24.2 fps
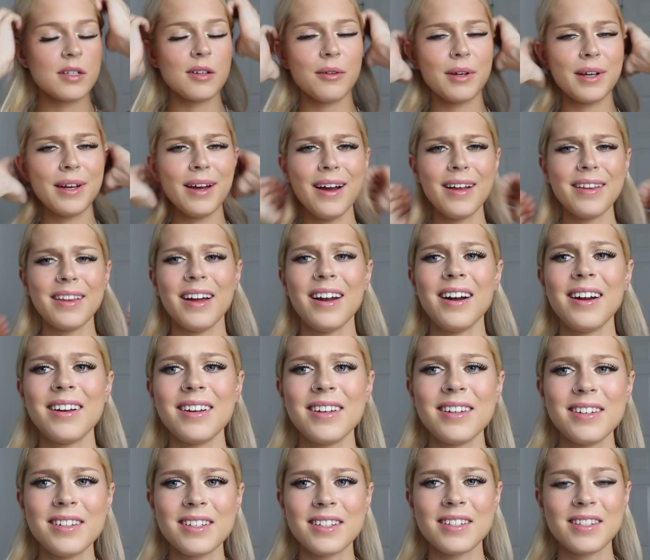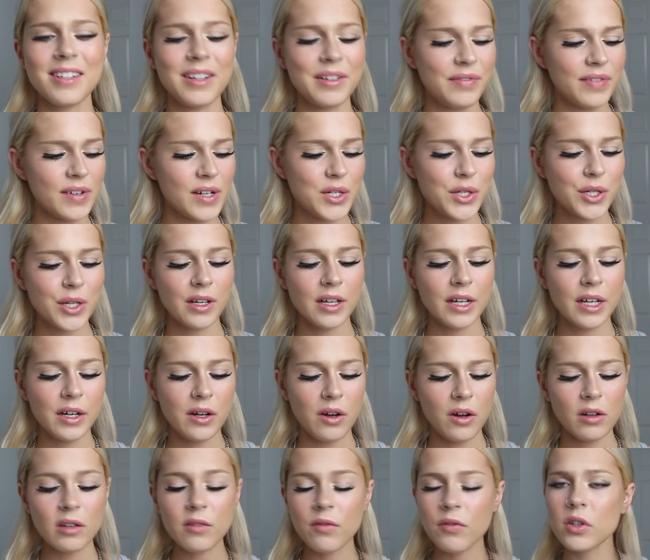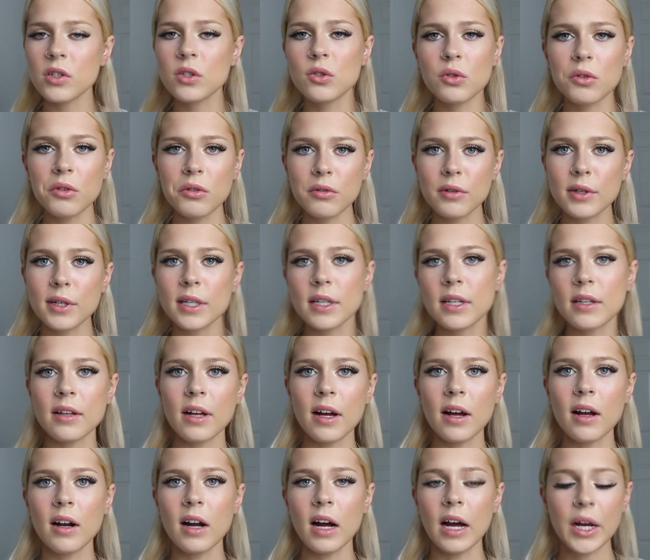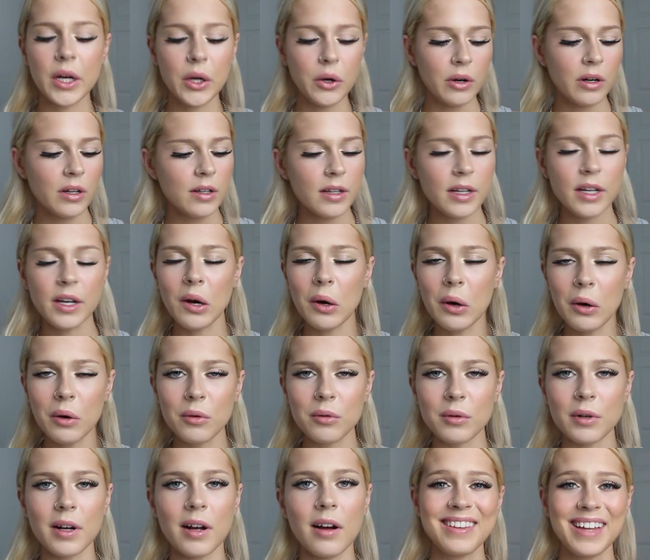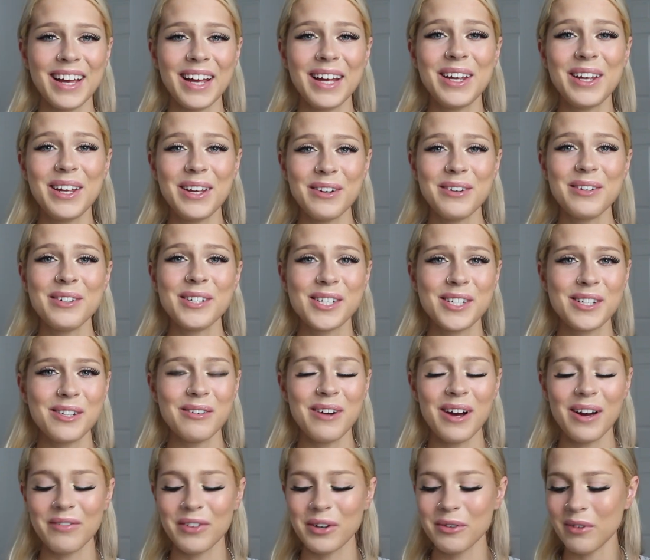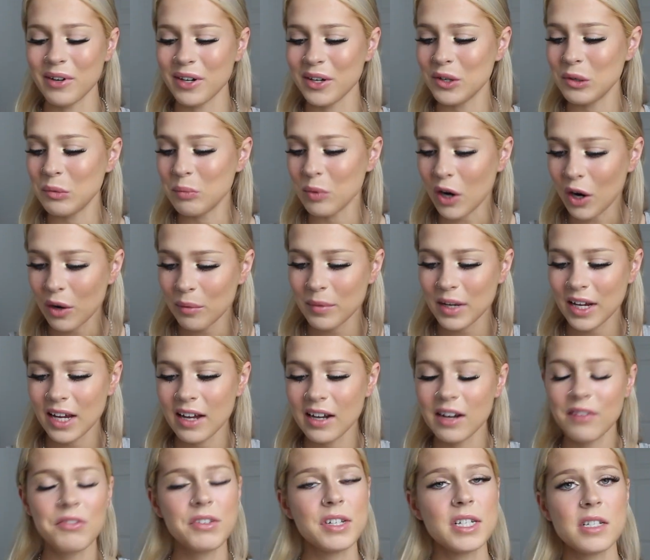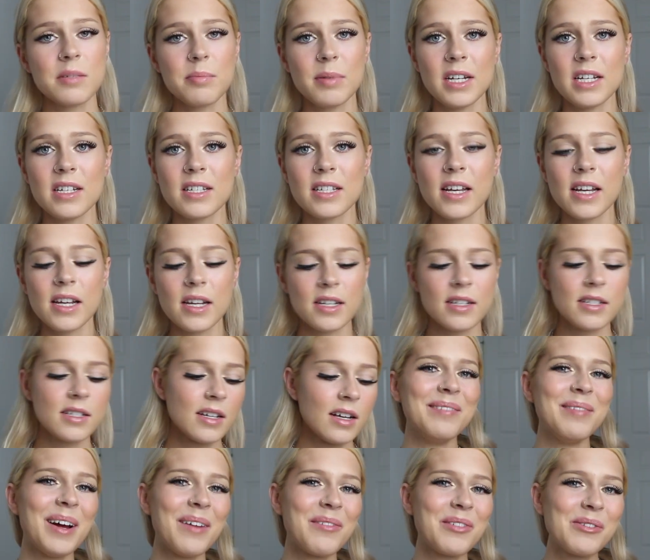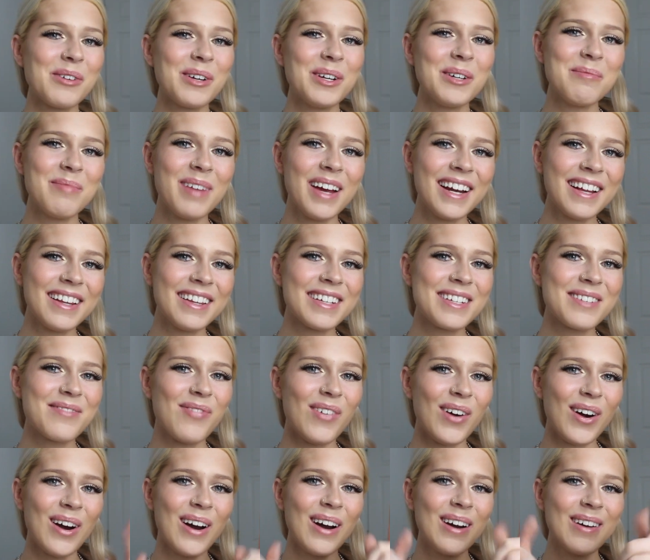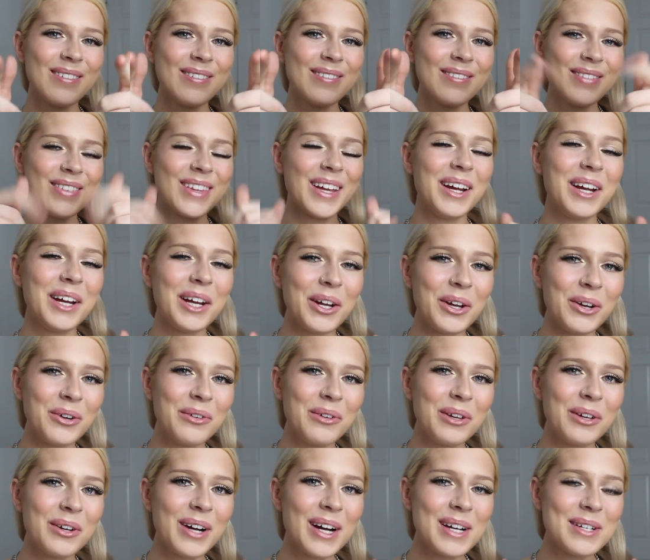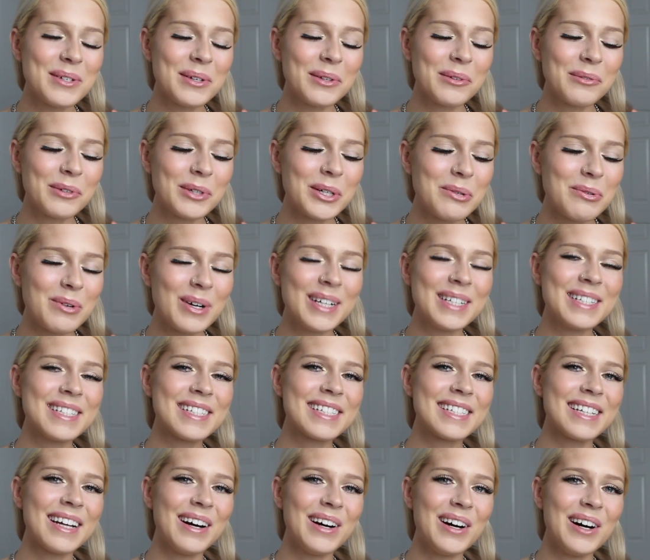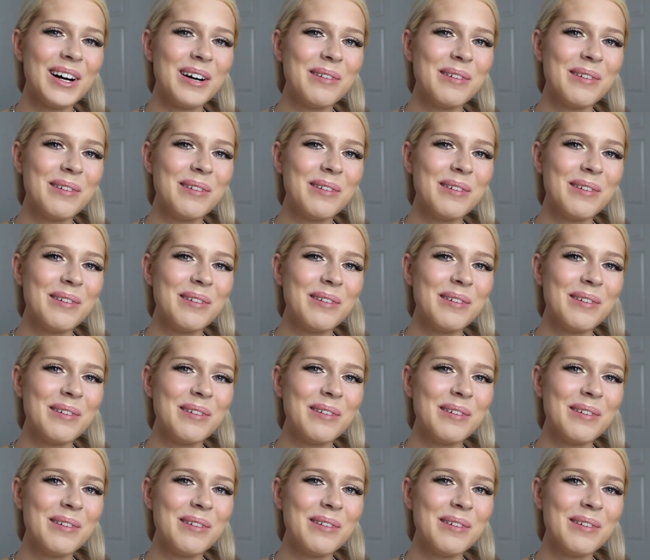So yeah, that is officially all of the jewelry that I currently own. Thank you to everyone who bought me any of these pieces. Everyone who made it this far, thank you. You guys are the real ones.